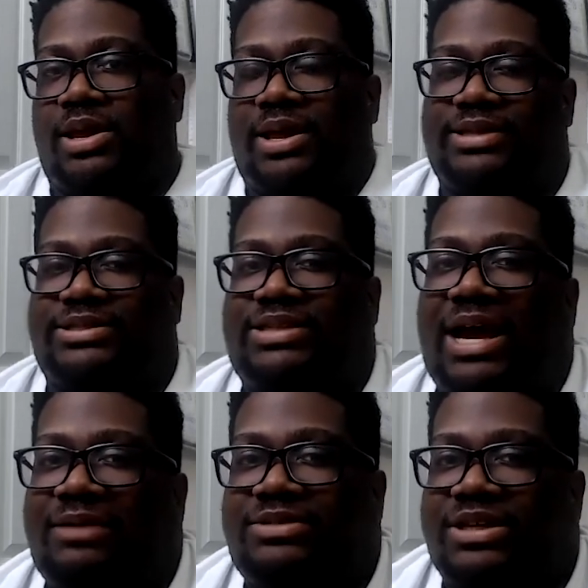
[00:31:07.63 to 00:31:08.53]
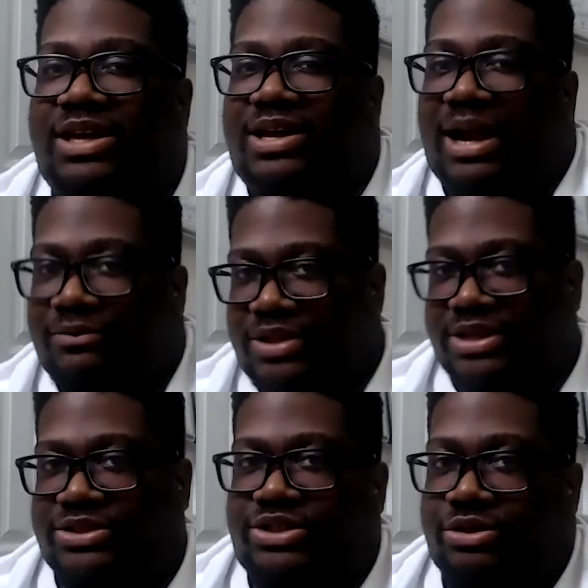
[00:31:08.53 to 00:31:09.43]
It's time to cut out the
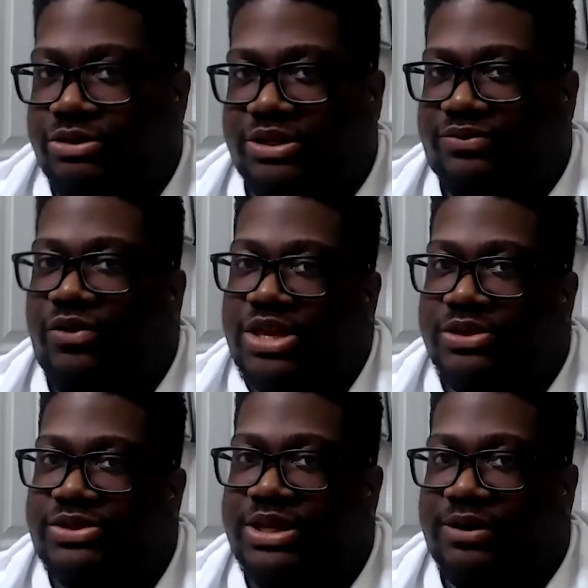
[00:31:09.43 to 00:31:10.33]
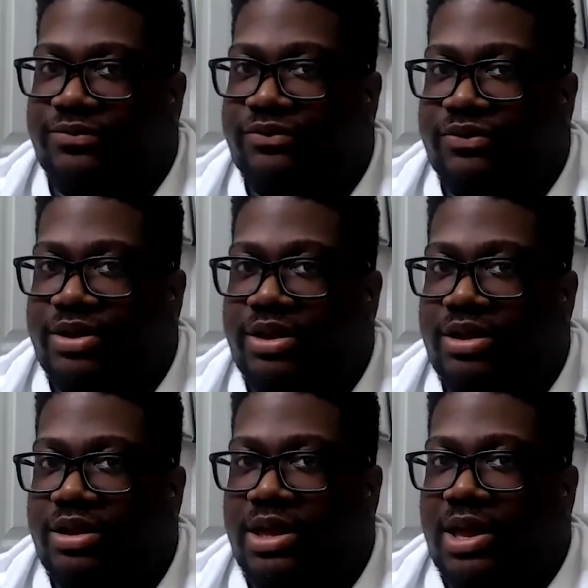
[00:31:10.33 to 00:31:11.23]
excuses for yourself.
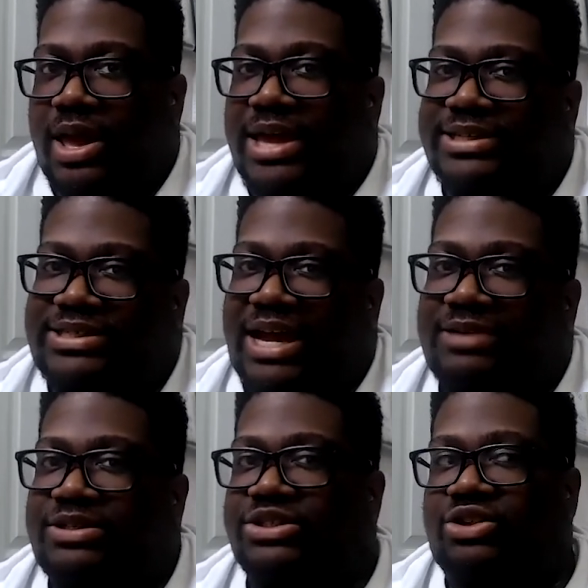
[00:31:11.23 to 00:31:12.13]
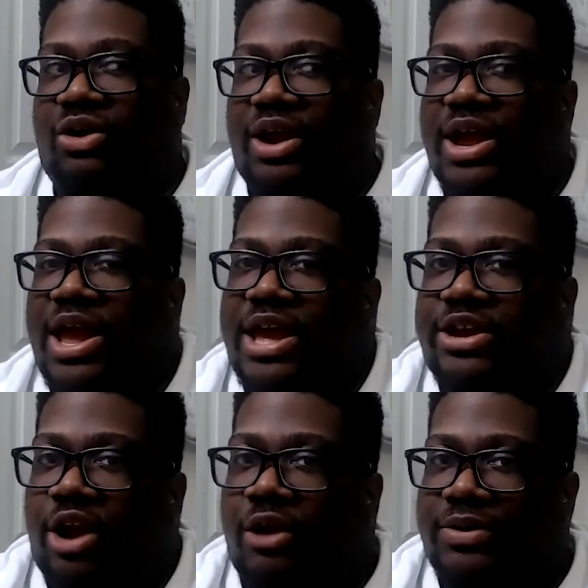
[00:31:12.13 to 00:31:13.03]
It's time to start
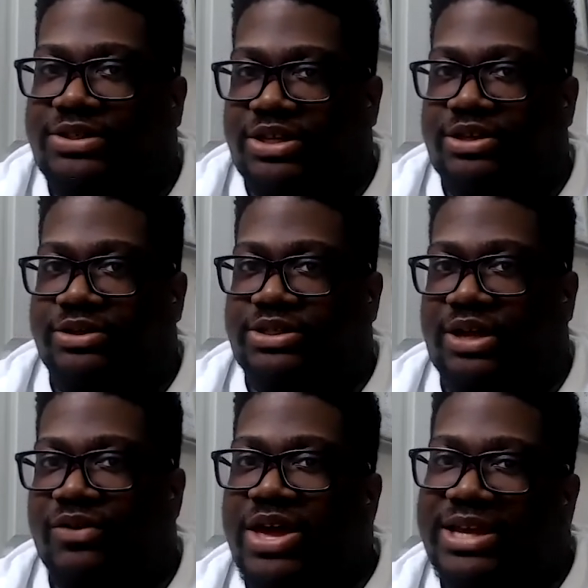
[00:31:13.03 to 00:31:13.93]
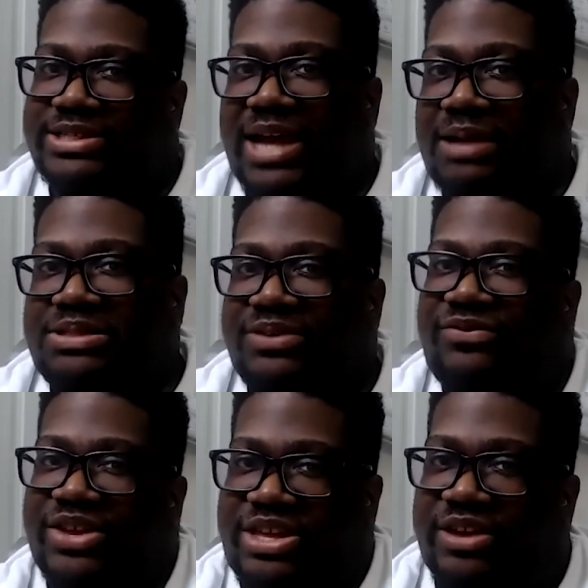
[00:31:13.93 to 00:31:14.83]
encouraging yourself. It's time to
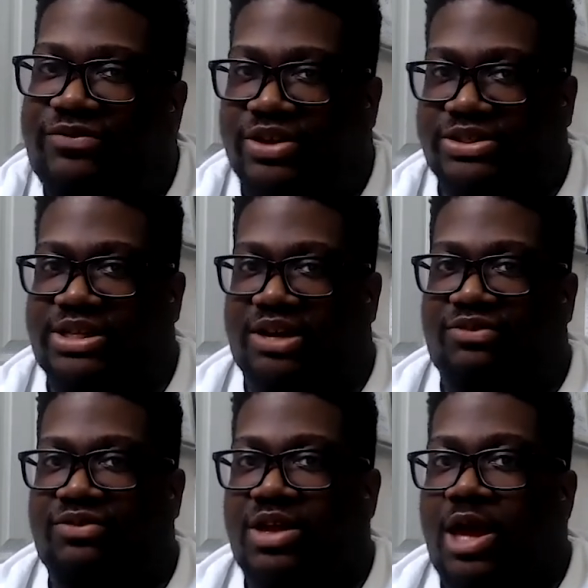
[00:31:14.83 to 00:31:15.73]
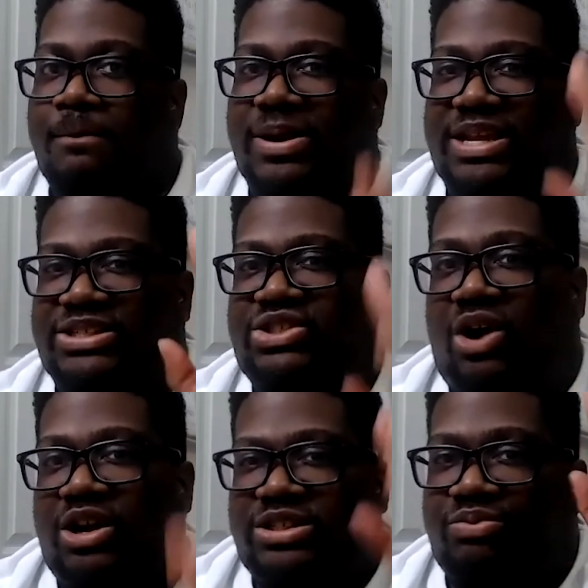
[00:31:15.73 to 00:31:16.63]
forgive yourself. But it
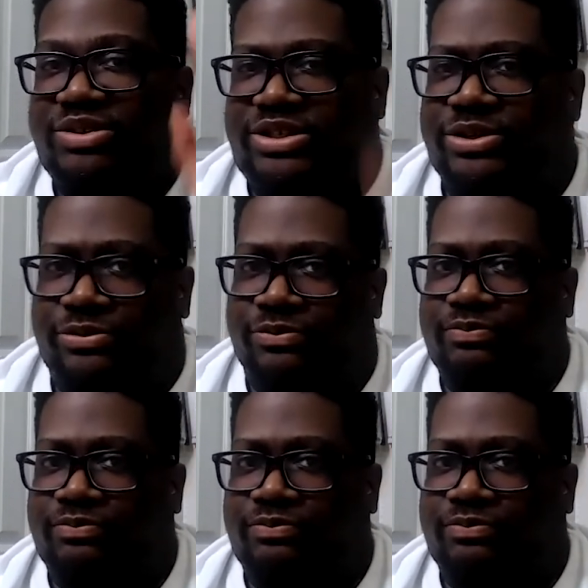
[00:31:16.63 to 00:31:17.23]
starts with you.